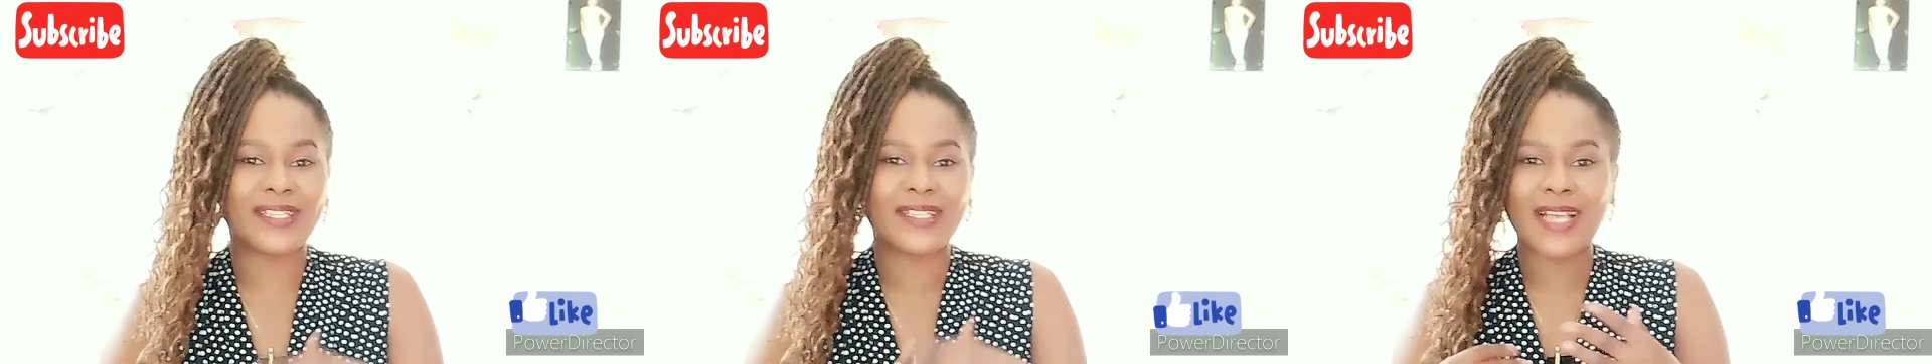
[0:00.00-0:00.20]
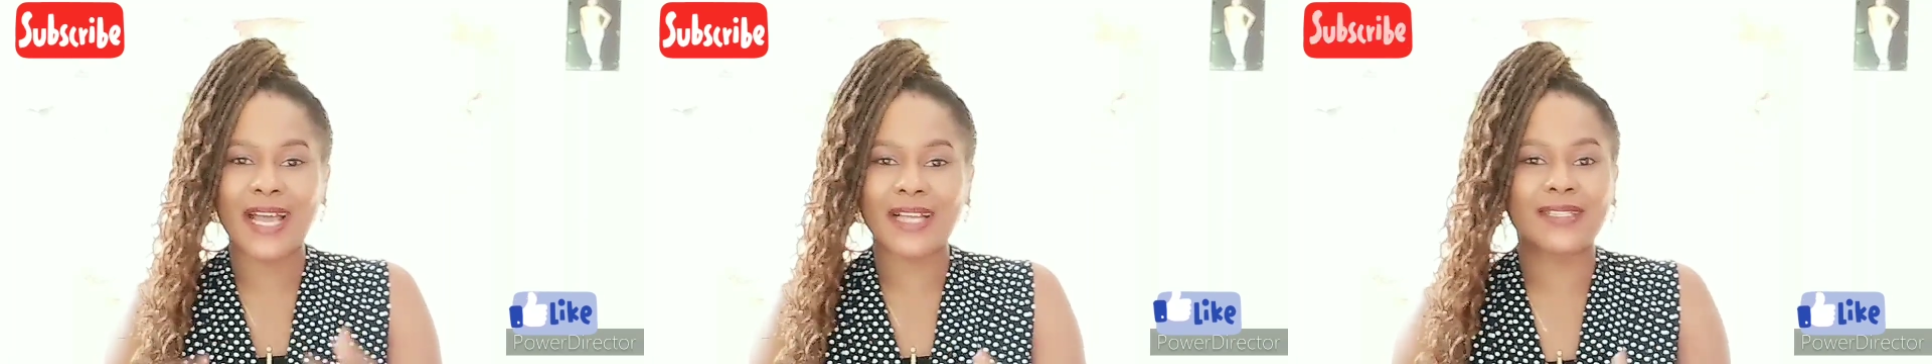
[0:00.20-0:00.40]

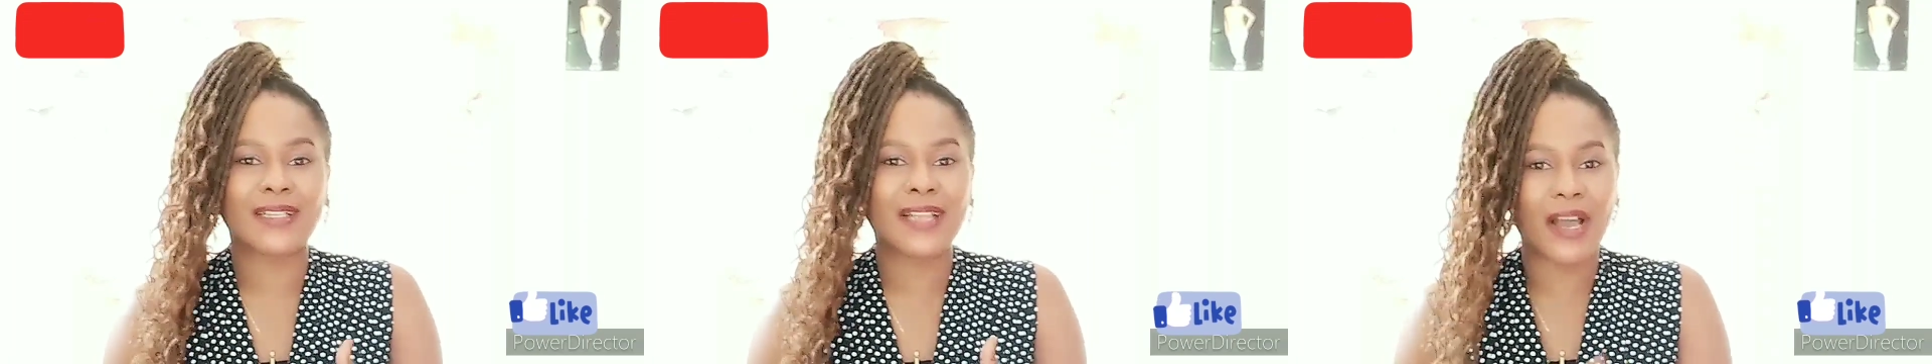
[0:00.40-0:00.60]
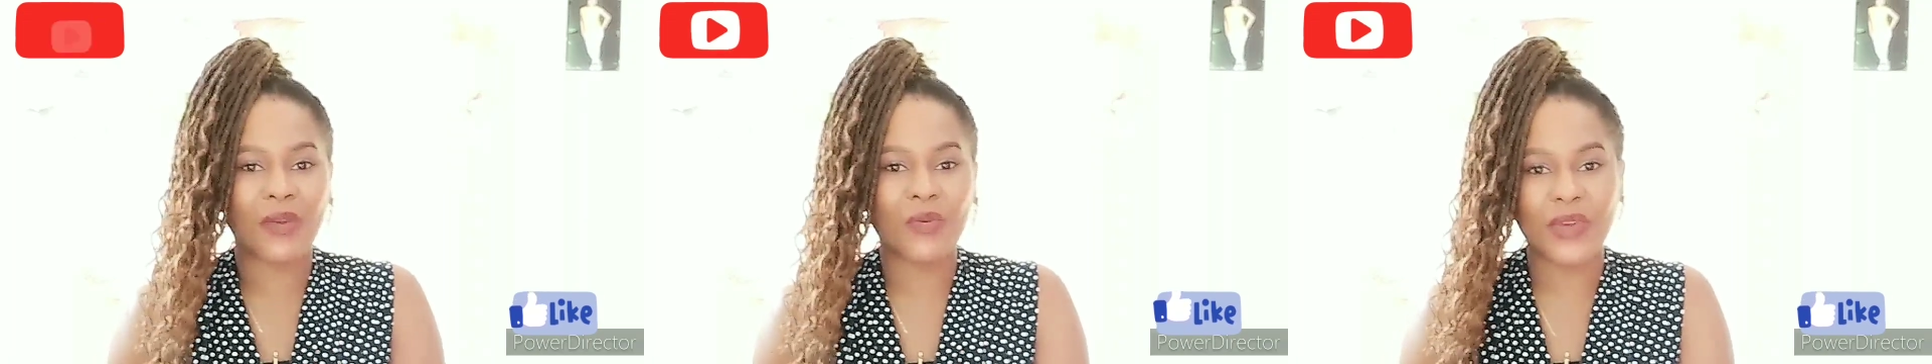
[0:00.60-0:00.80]

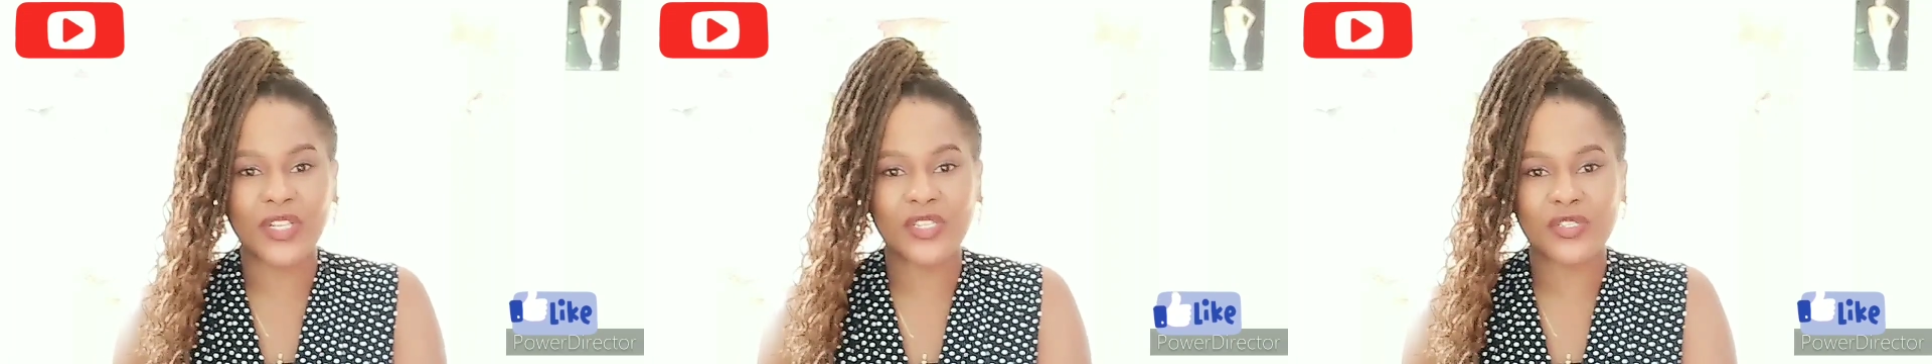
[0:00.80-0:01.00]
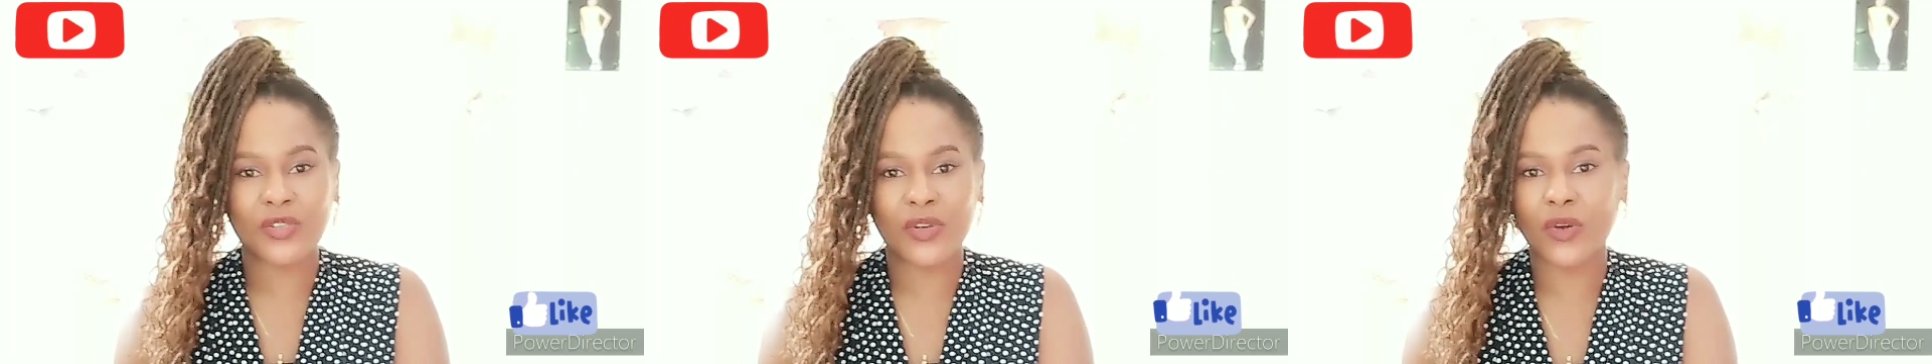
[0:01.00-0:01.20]
start
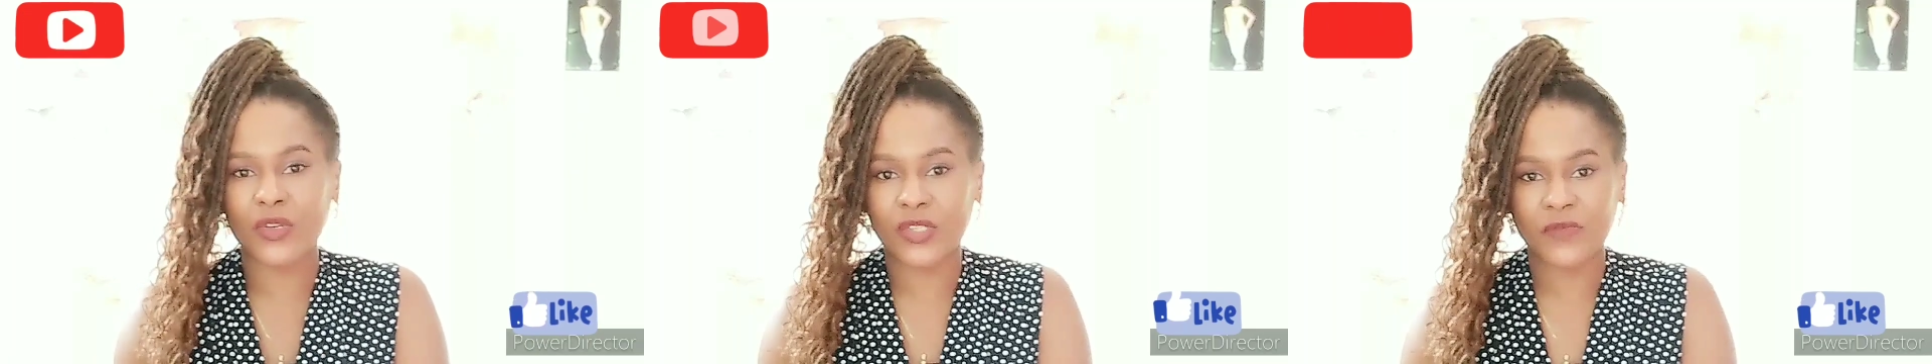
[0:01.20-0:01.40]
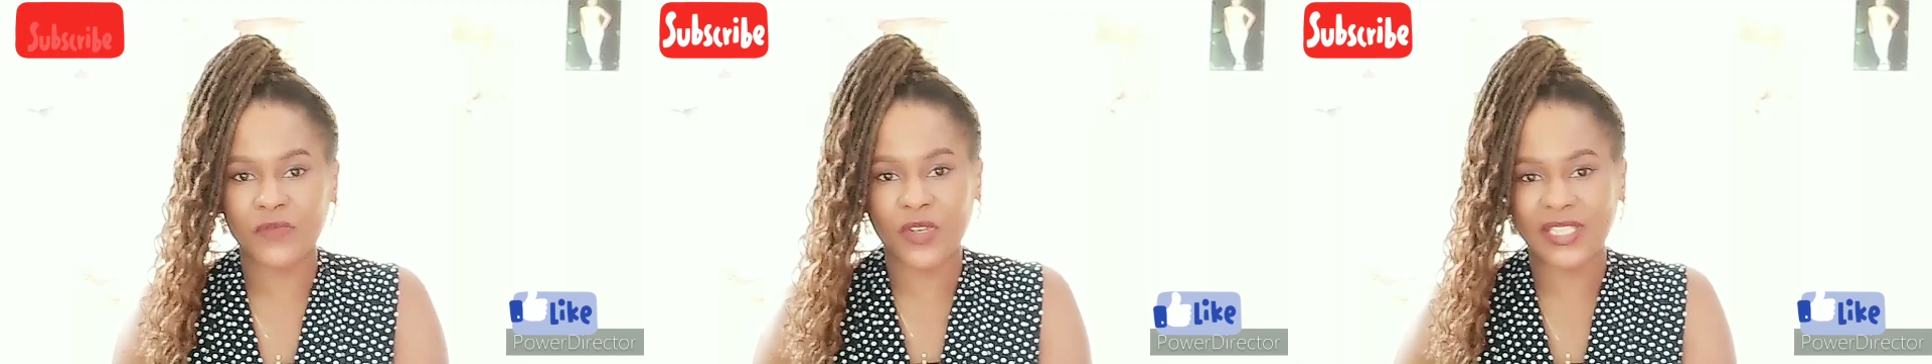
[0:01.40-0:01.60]
language
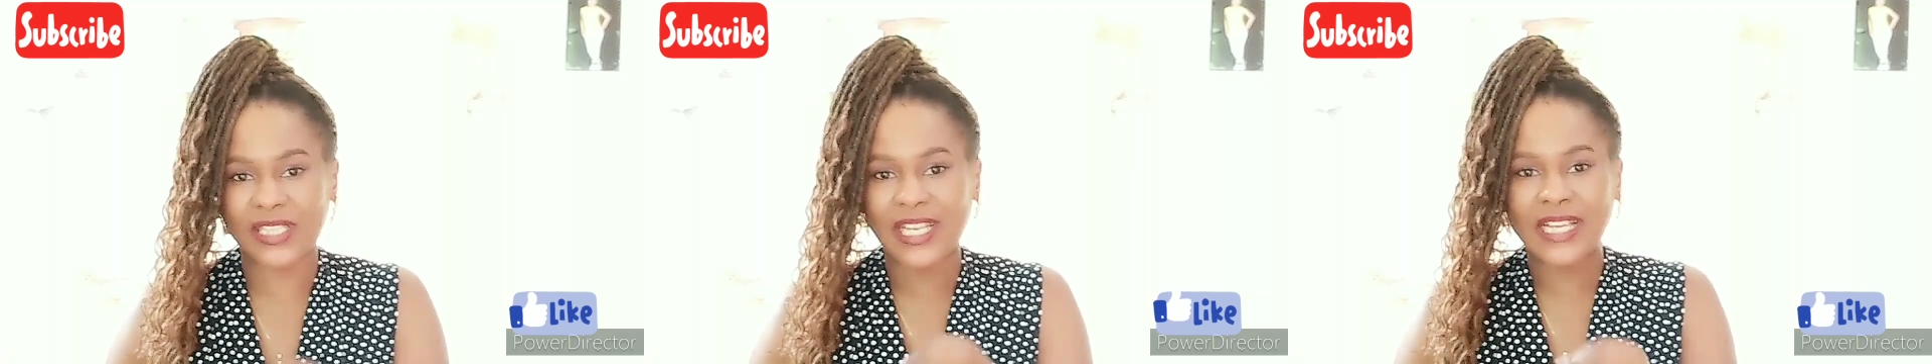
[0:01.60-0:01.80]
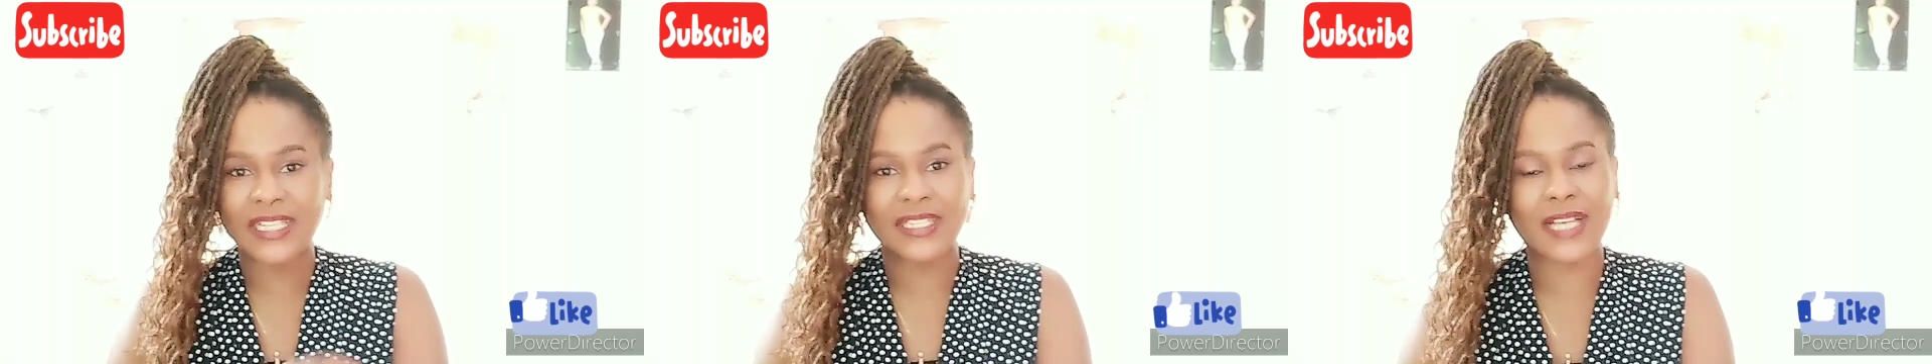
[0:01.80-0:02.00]
course first,
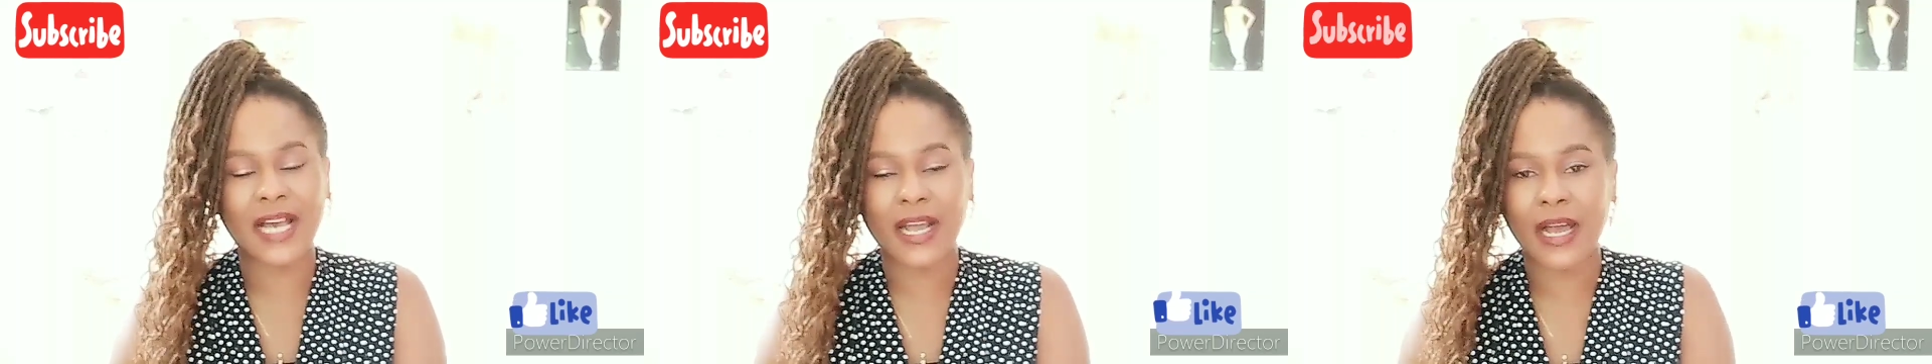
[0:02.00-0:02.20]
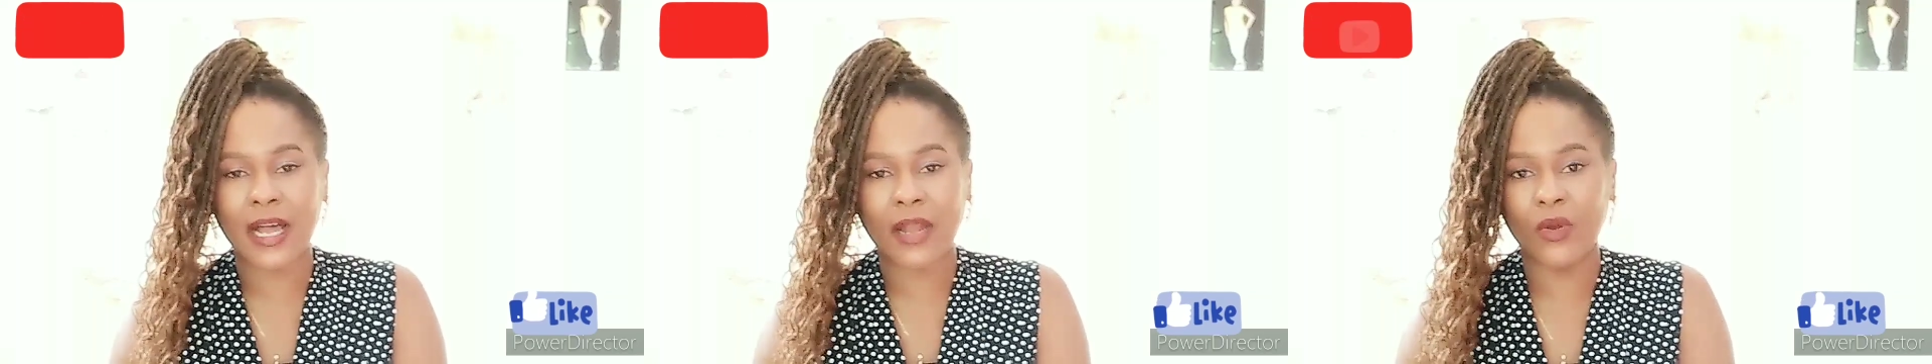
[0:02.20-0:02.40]
learn
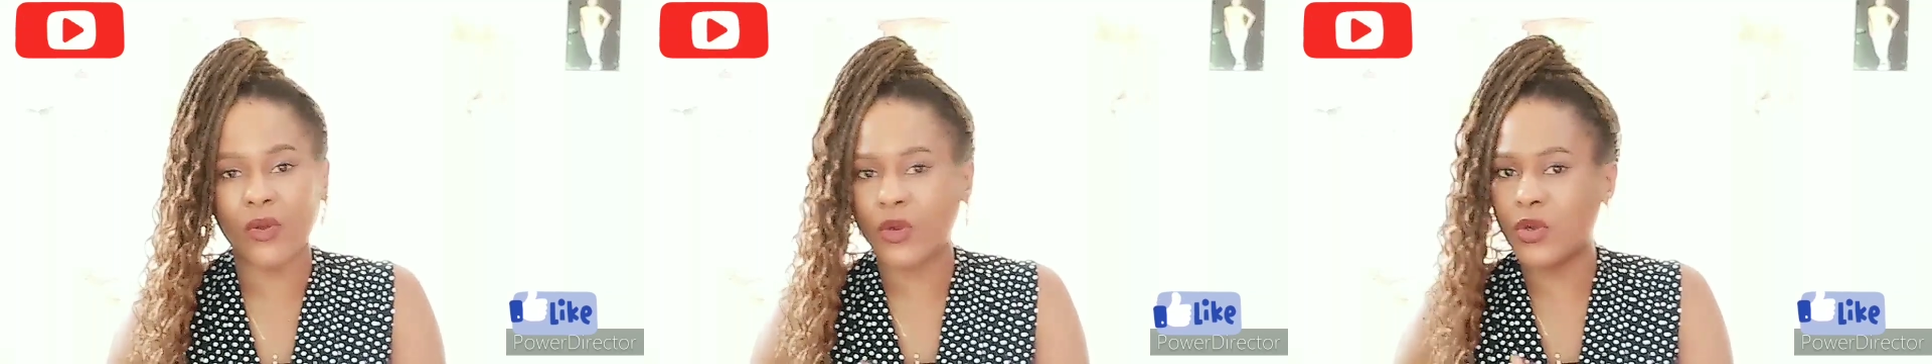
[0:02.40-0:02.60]
Tagalog.